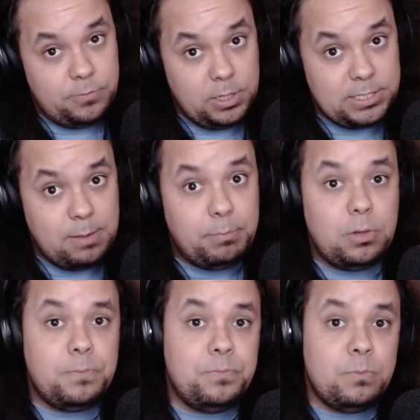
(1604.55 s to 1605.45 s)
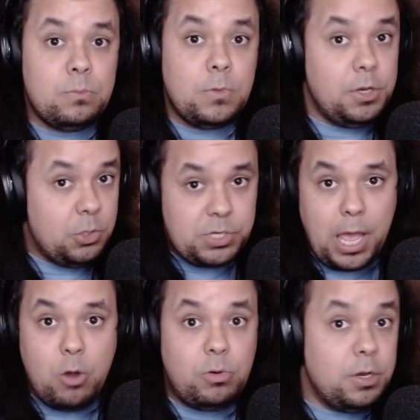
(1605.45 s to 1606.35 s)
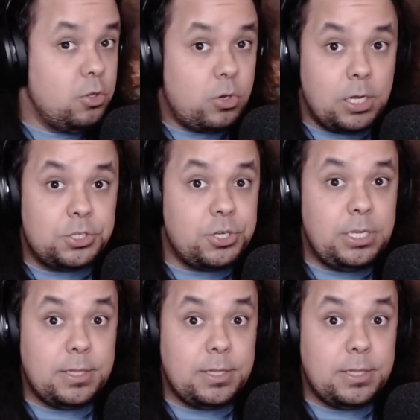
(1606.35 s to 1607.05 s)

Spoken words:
for example, a new town, a new country.